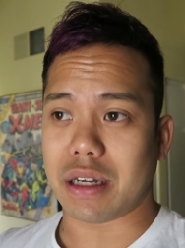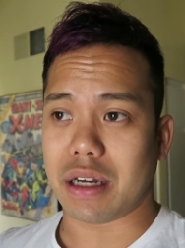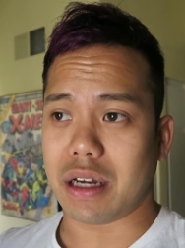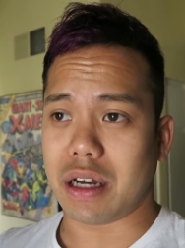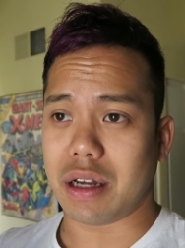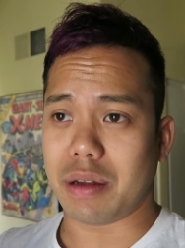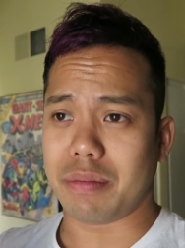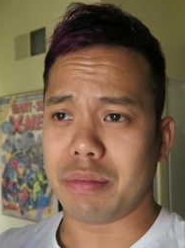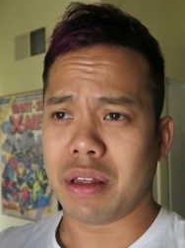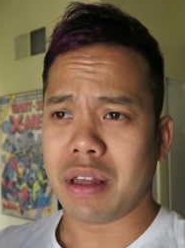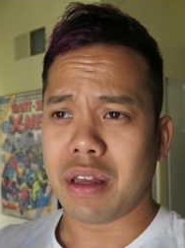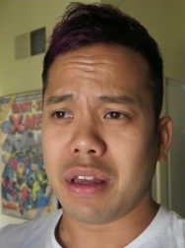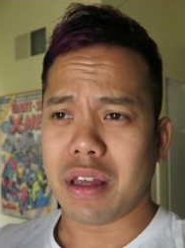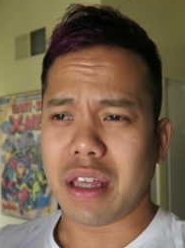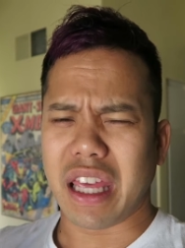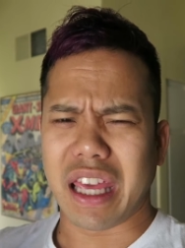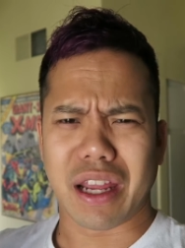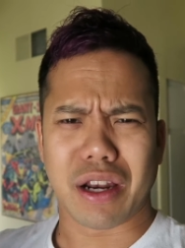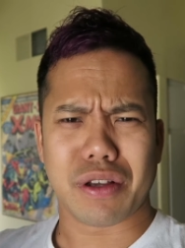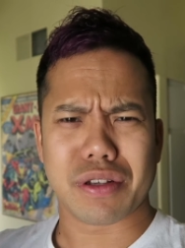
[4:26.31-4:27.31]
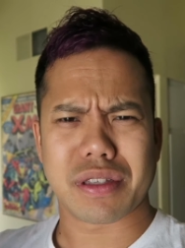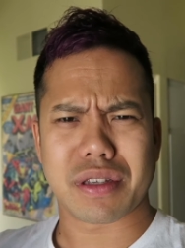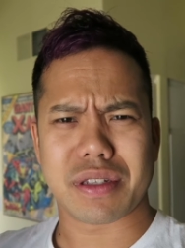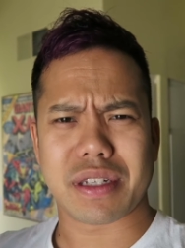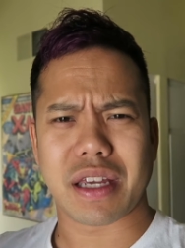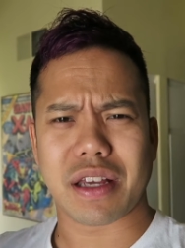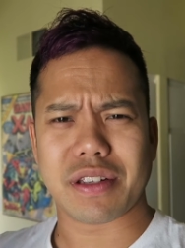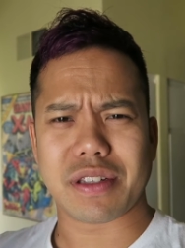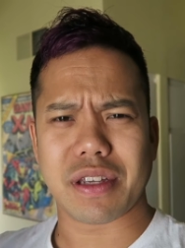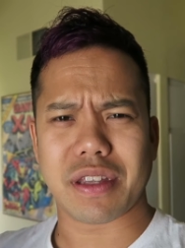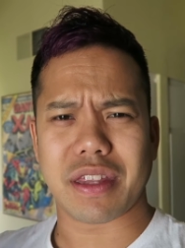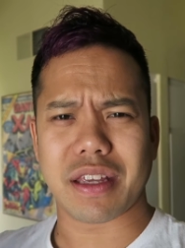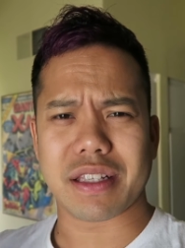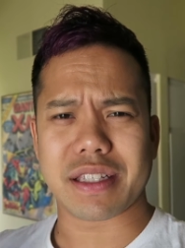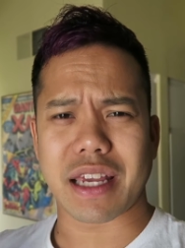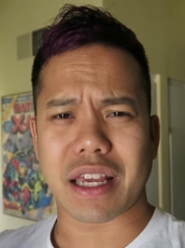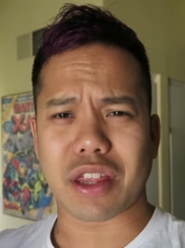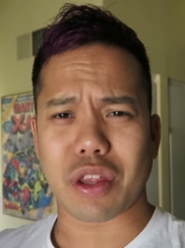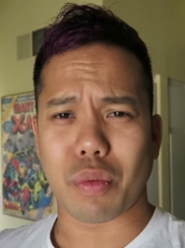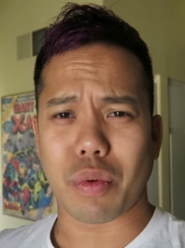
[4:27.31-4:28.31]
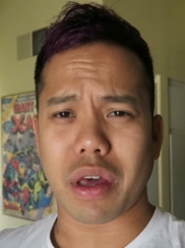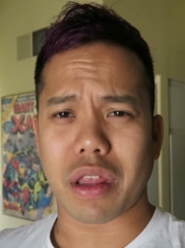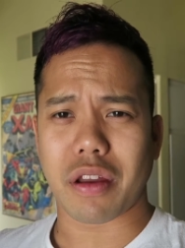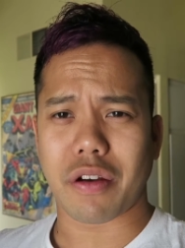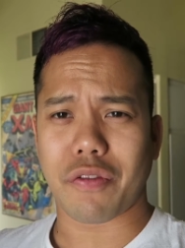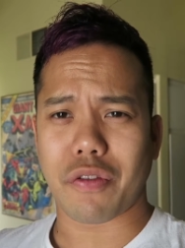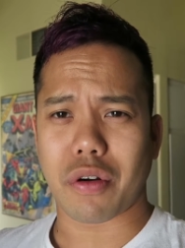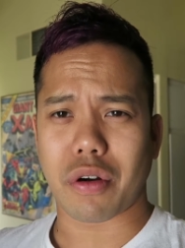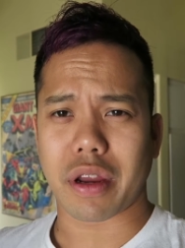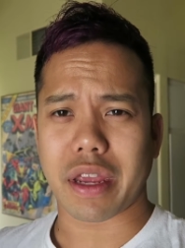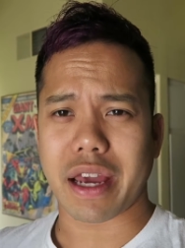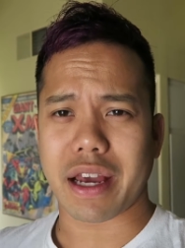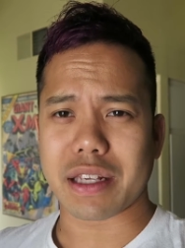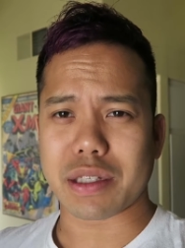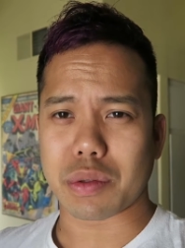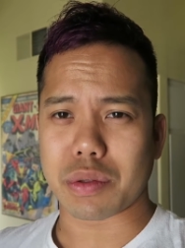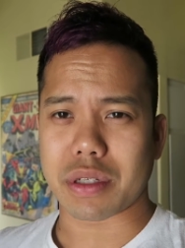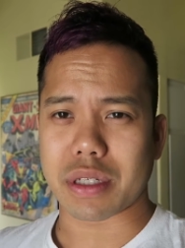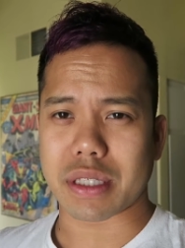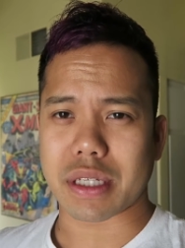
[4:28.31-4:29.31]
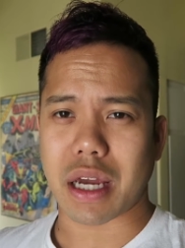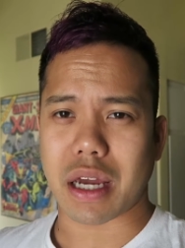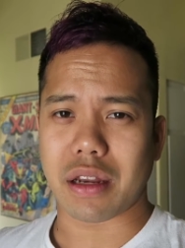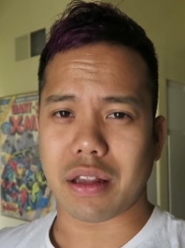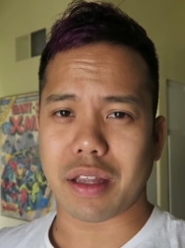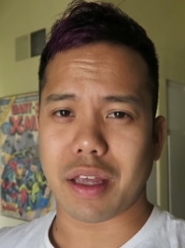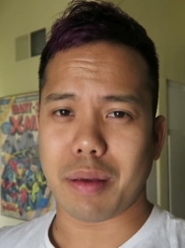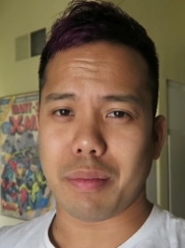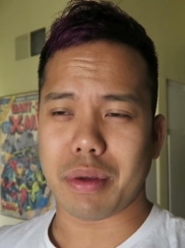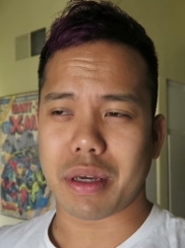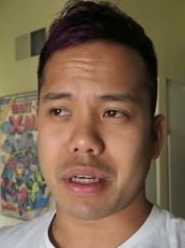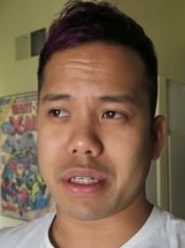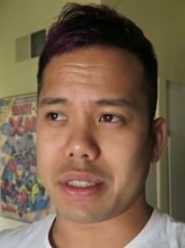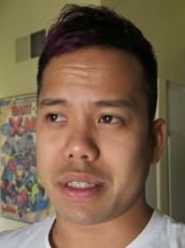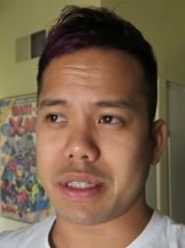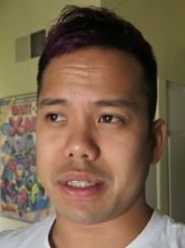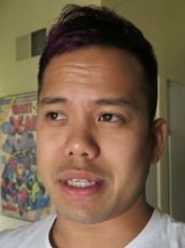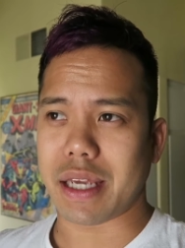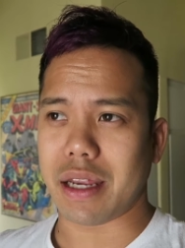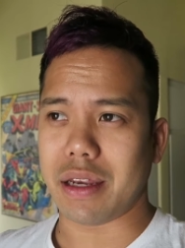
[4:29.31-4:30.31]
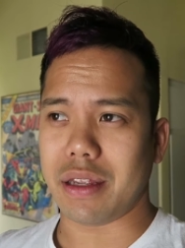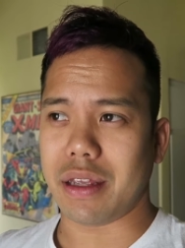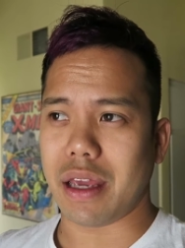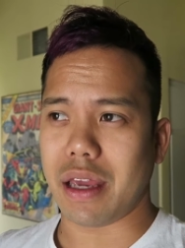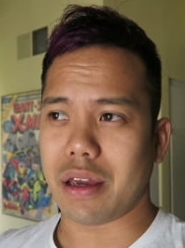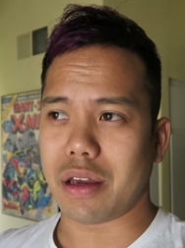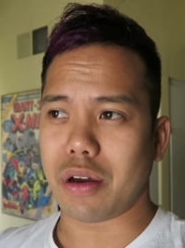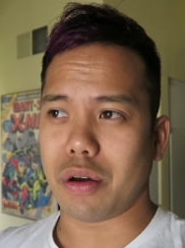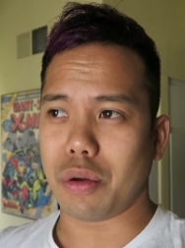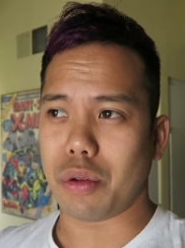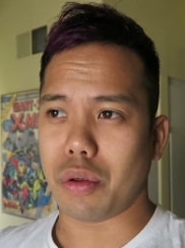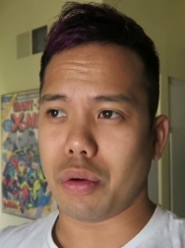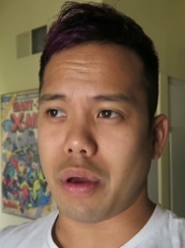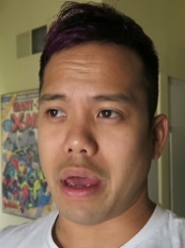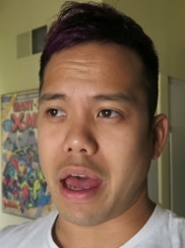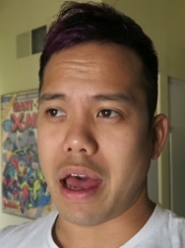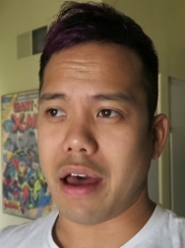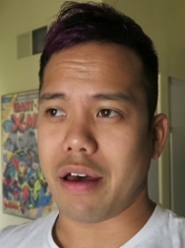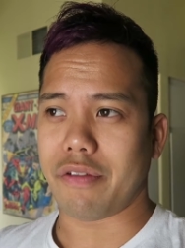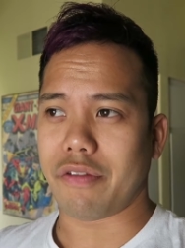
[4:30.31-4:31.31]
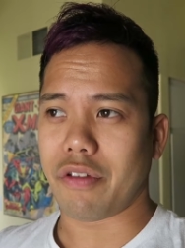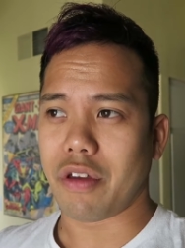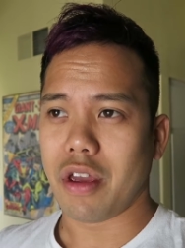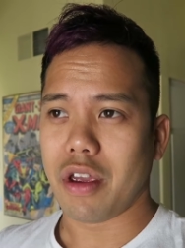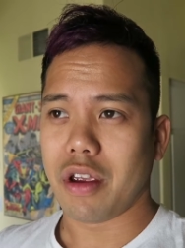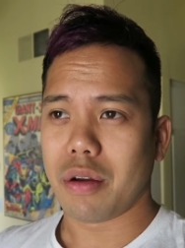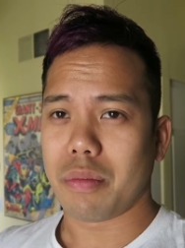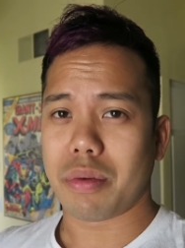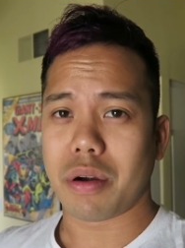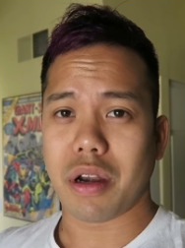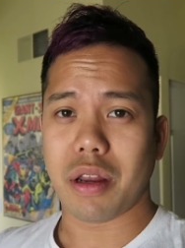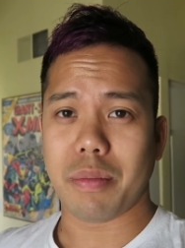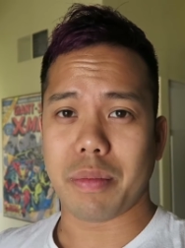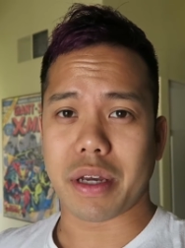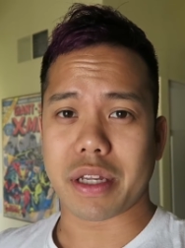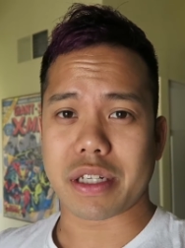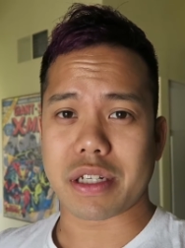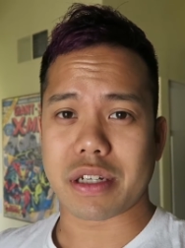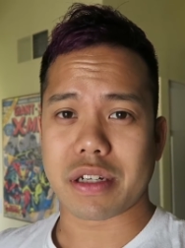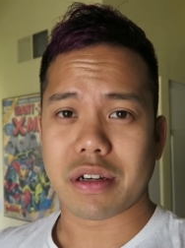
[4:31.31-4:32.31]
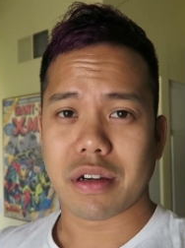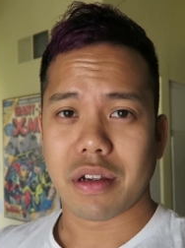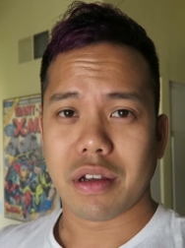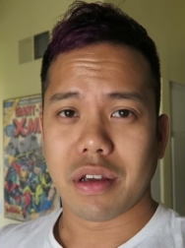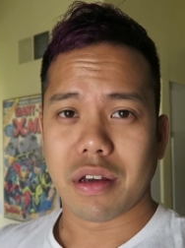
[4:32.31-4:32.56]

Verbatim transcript: Um, it also tells you things like the weather forecast, which is kind of lame because in San Diego you have pretty much